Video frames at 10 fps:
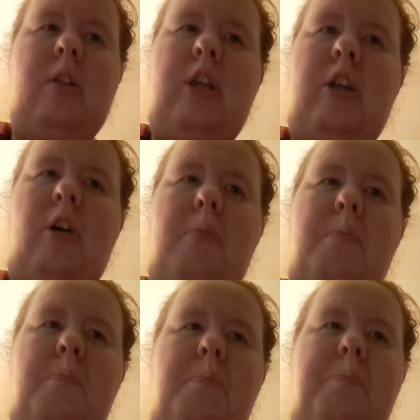you know,
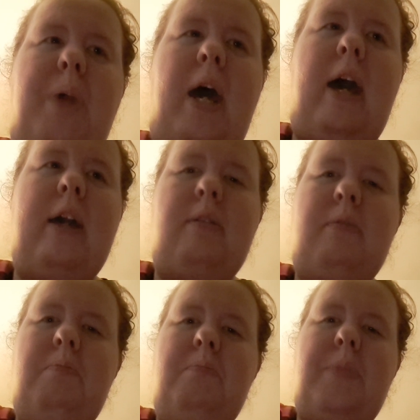bag,
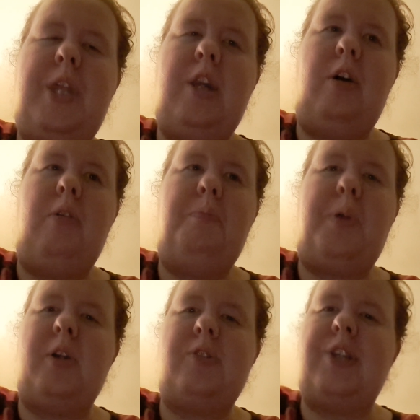you know,
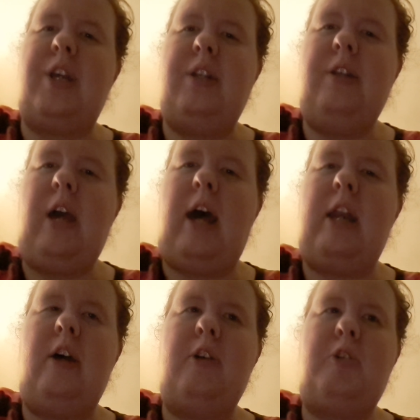person at
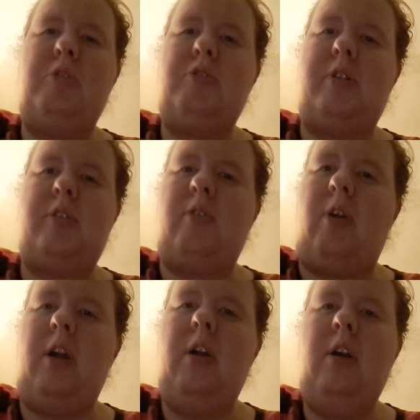a grocery
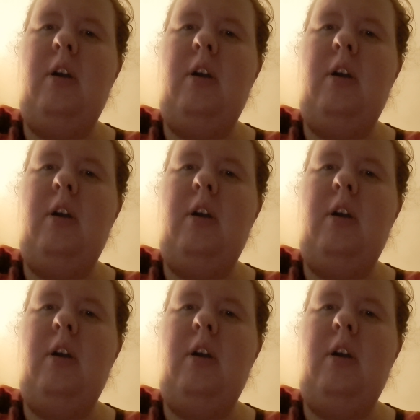store.